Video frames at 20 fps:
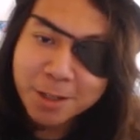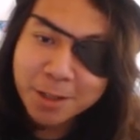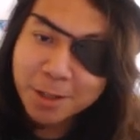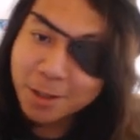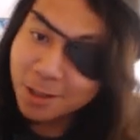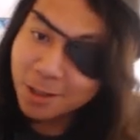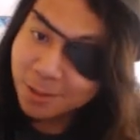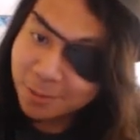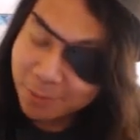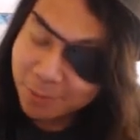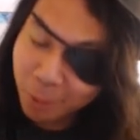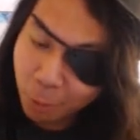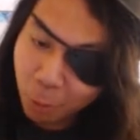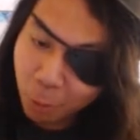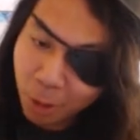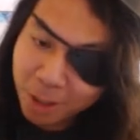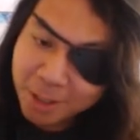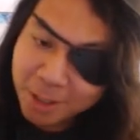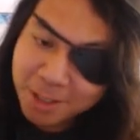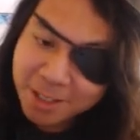for
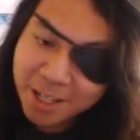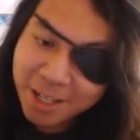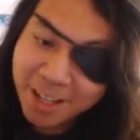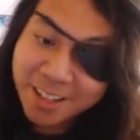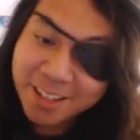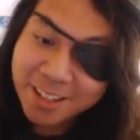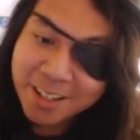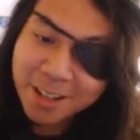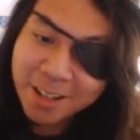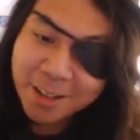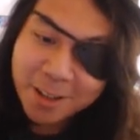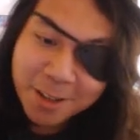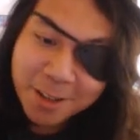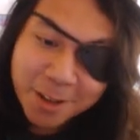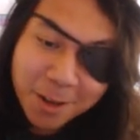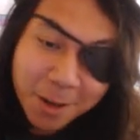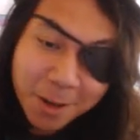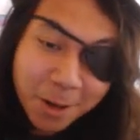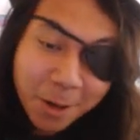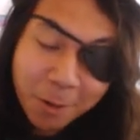1 cent.
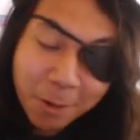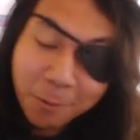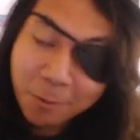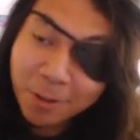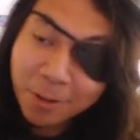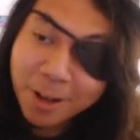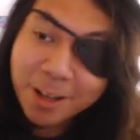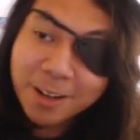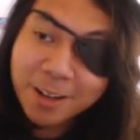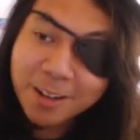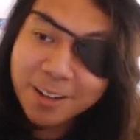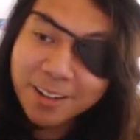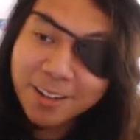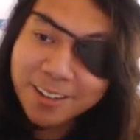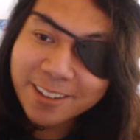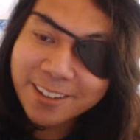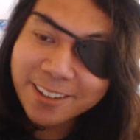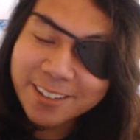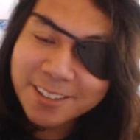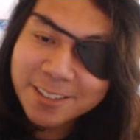when
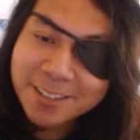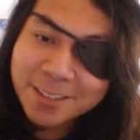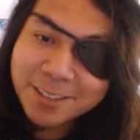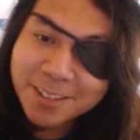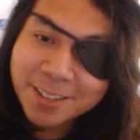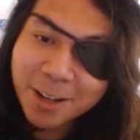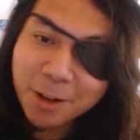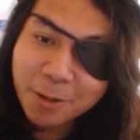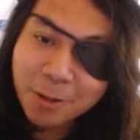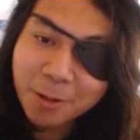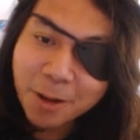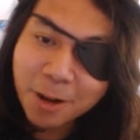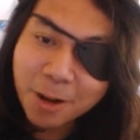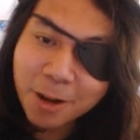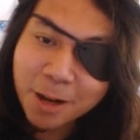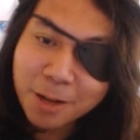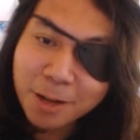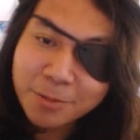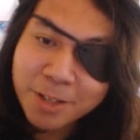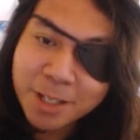it's so
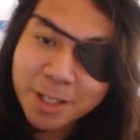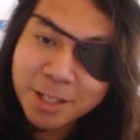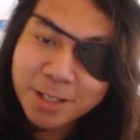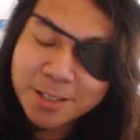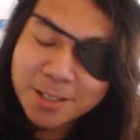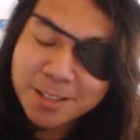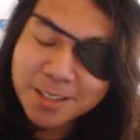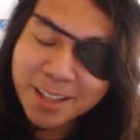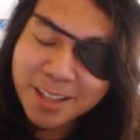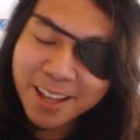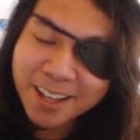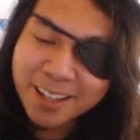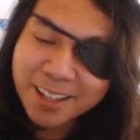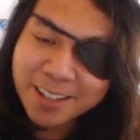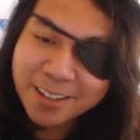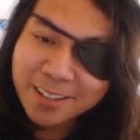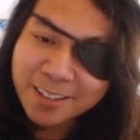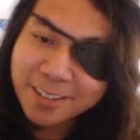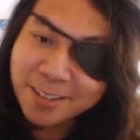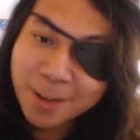obvious that
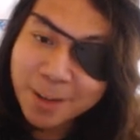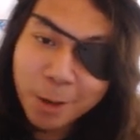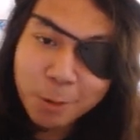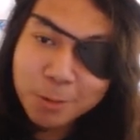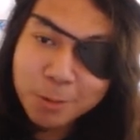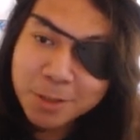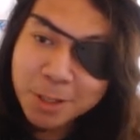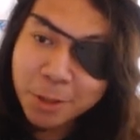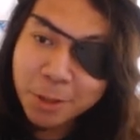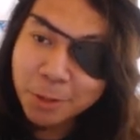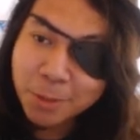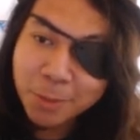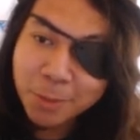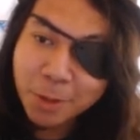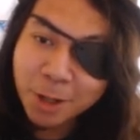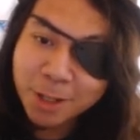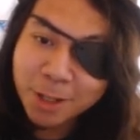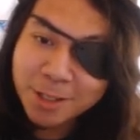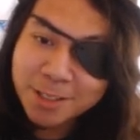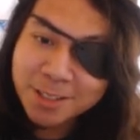no
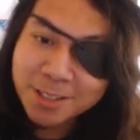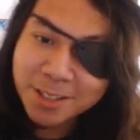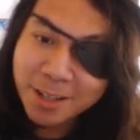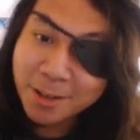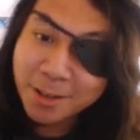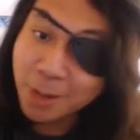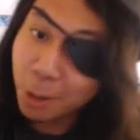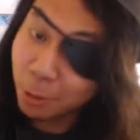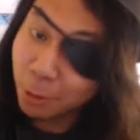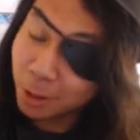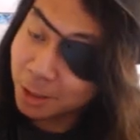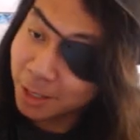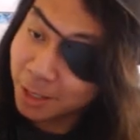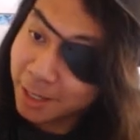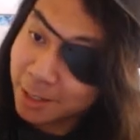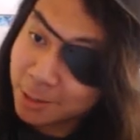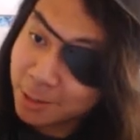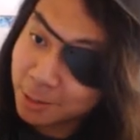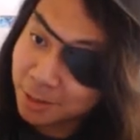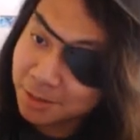
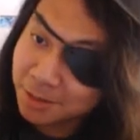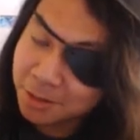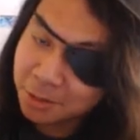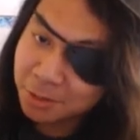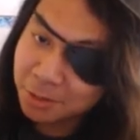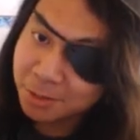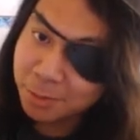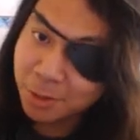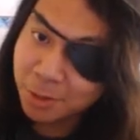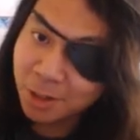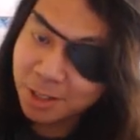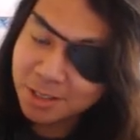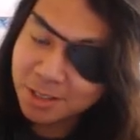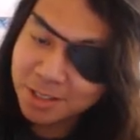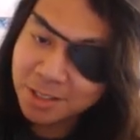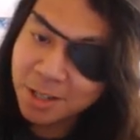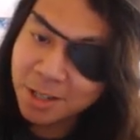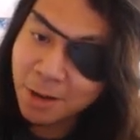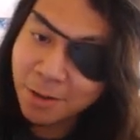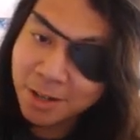electric toothbrush is
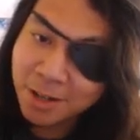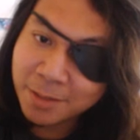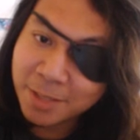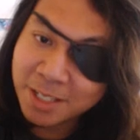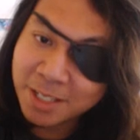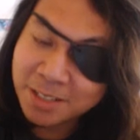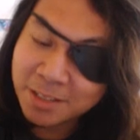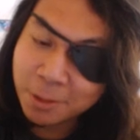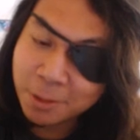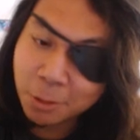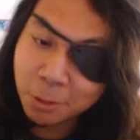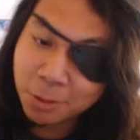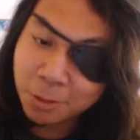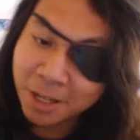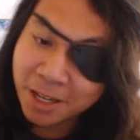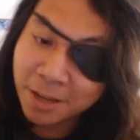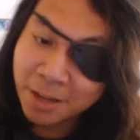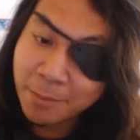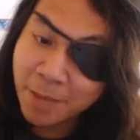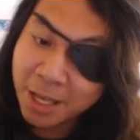going to be sold at
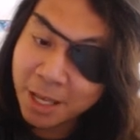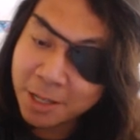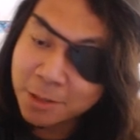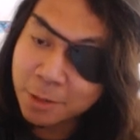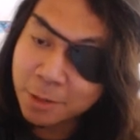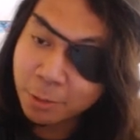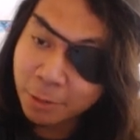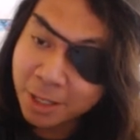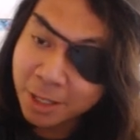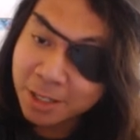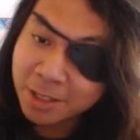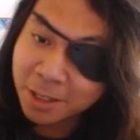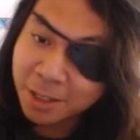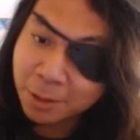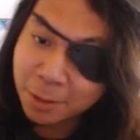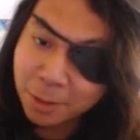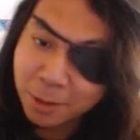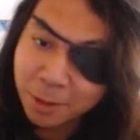a major retailer